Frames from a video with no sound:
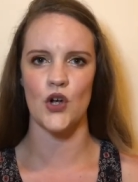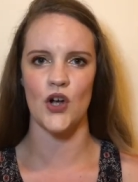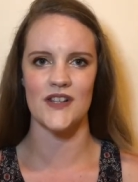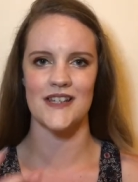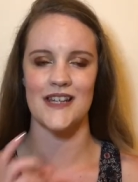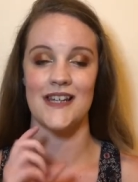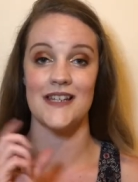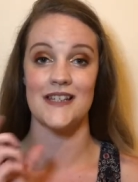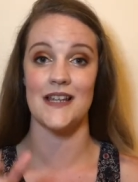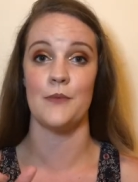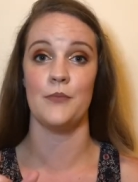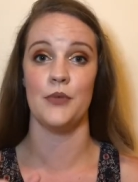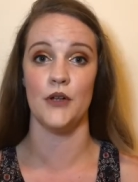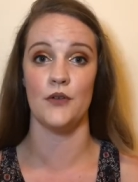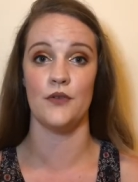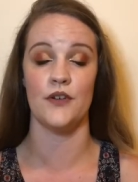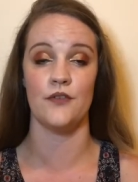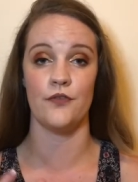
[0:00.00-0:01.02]
got a
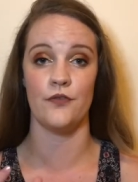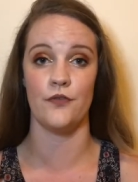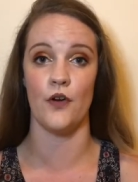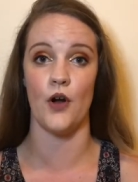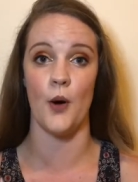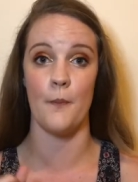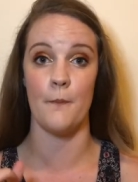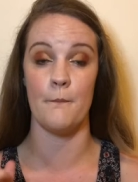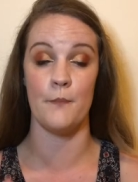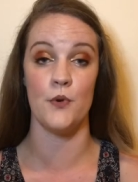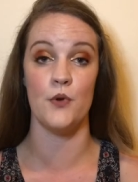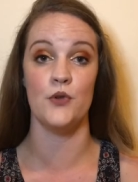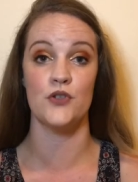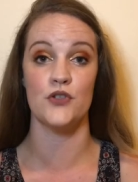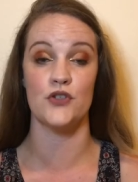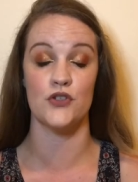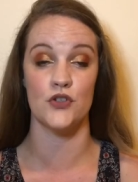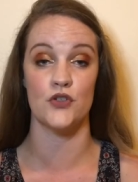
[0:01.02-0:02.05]
sample of it from
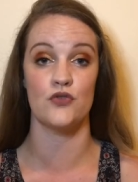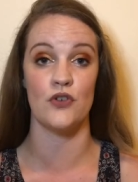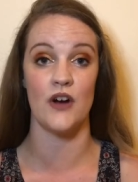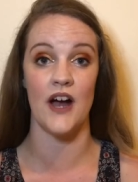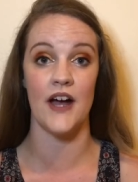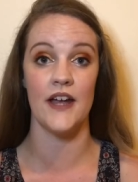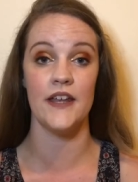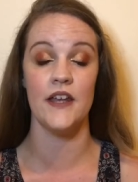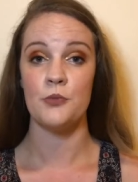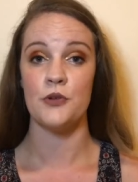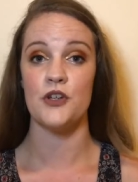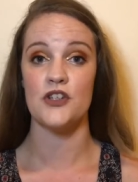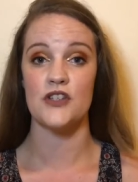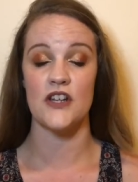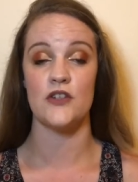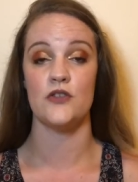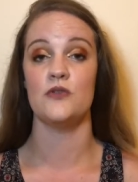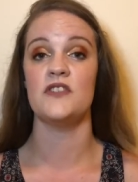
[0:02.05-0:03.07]
Boots to try, because
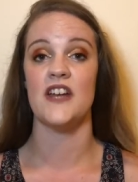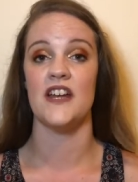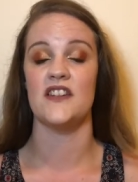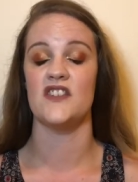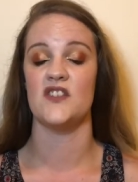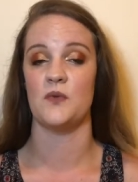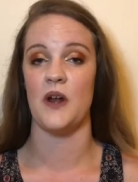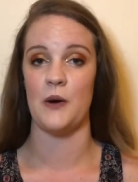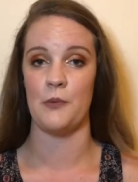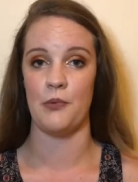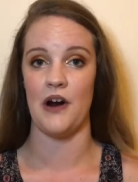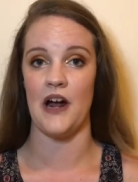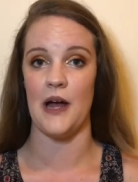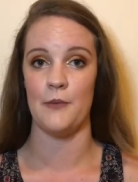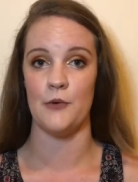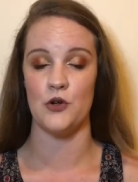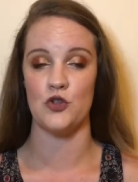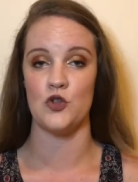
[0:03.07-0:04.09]
I do tend to wear a
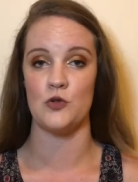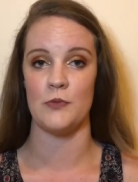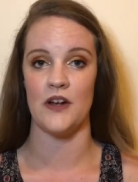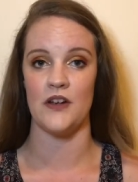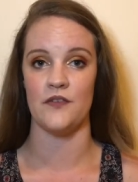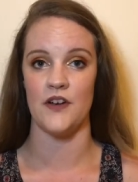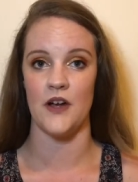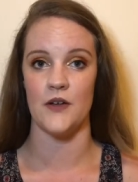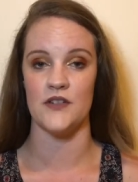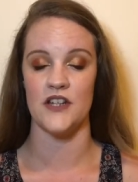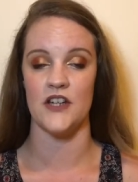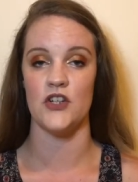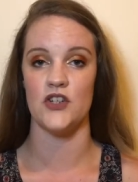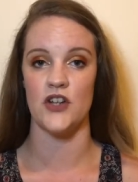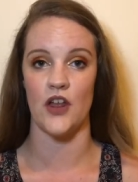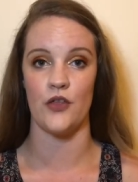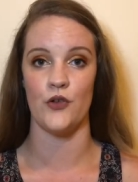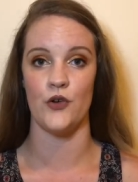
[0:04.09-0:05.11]
primer under my
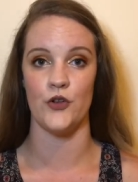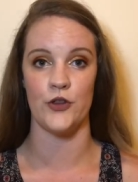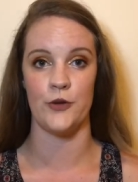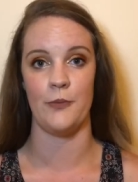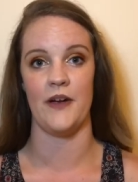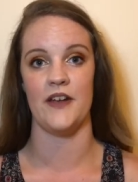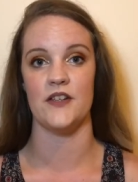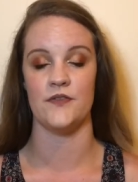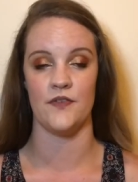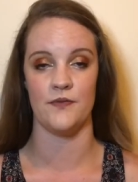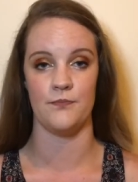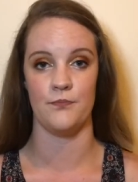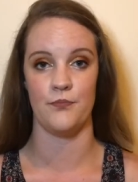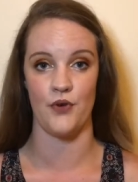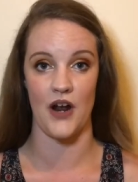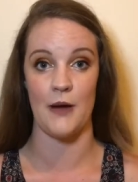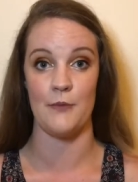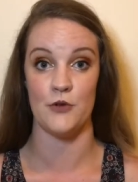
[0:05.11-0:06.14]
foundation. I thought the best
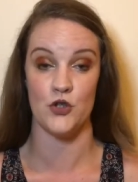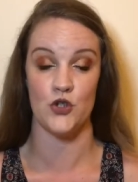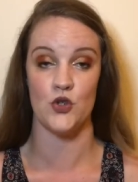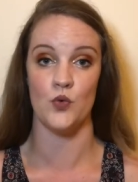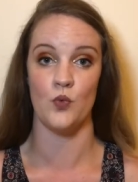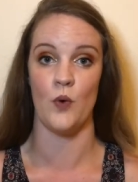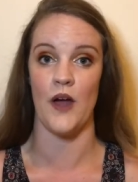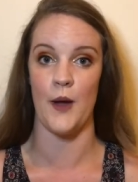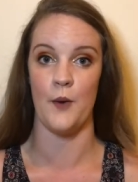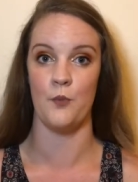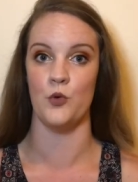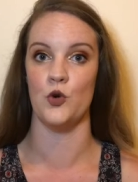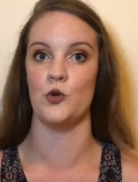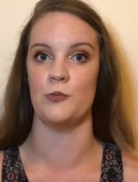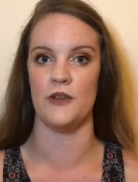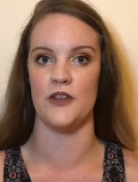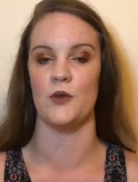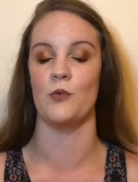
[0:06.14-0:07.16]
primer to wear
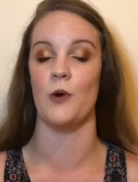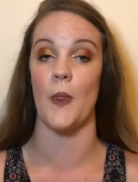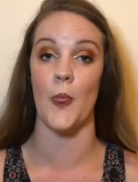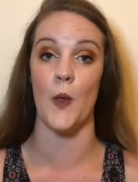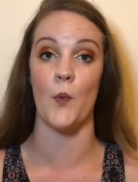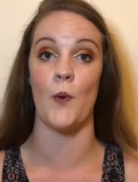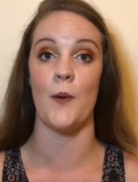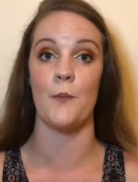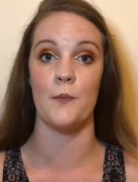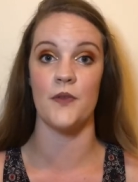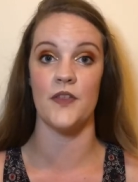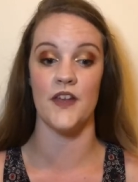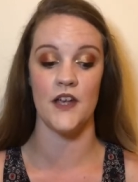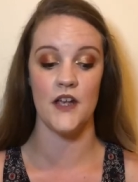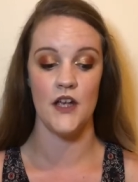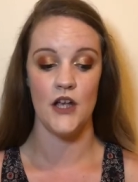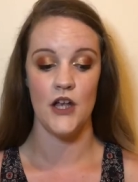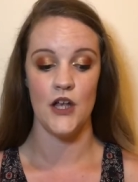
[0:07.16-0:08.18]
would be the one that went with
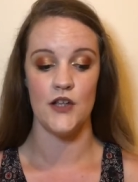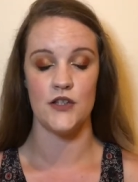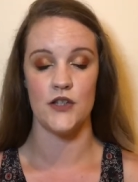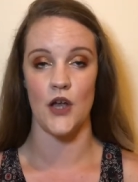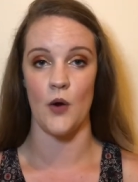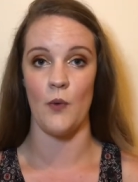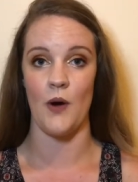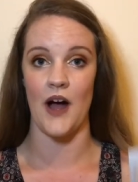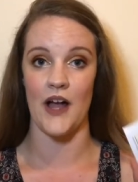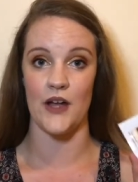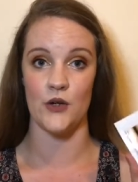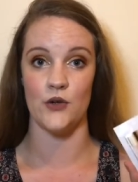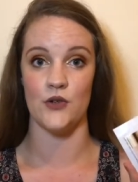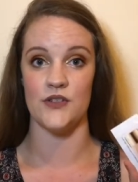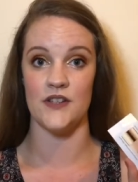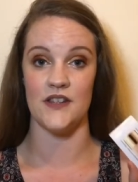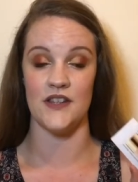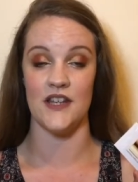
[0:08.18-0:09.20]
it, so I
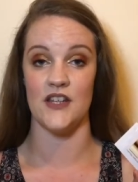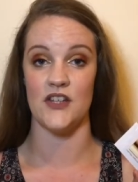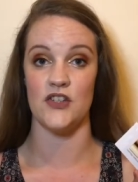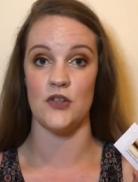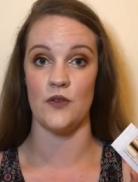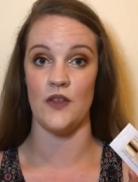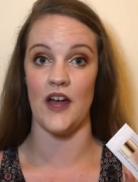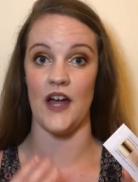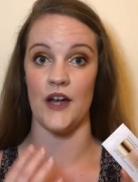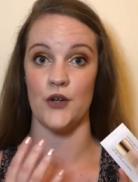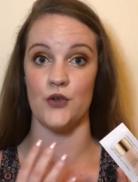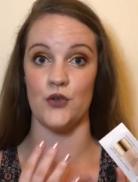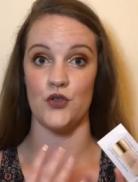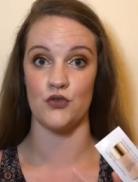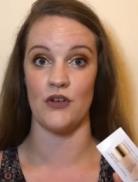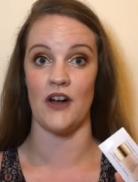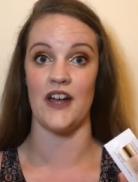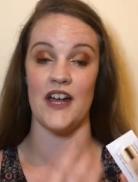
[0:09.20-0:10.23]
ordered this so that I
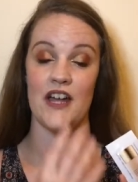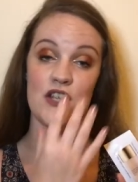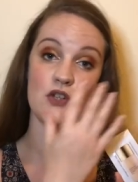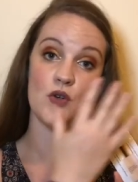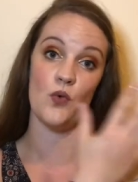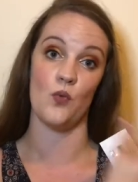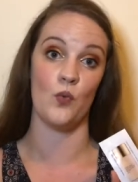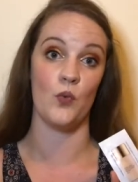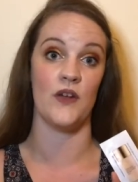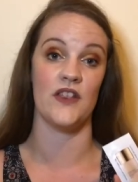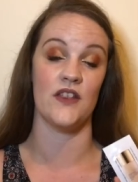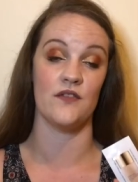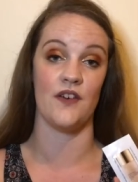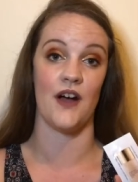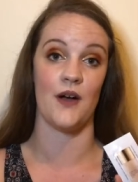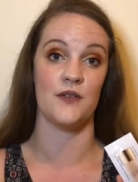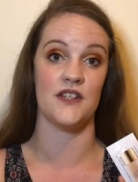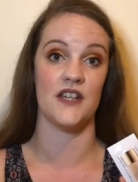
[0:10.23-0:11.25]
could try it with the
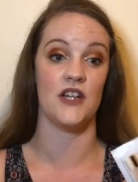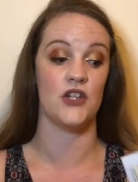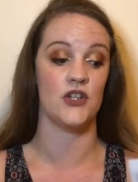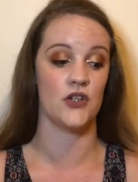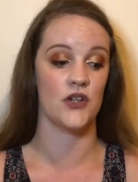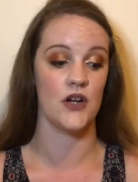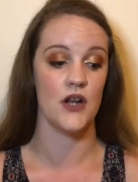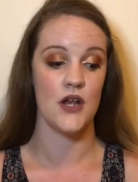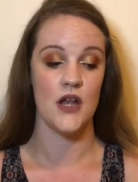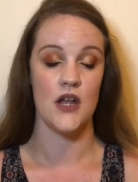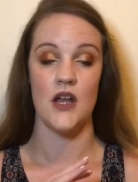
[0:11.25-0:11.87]
foundation.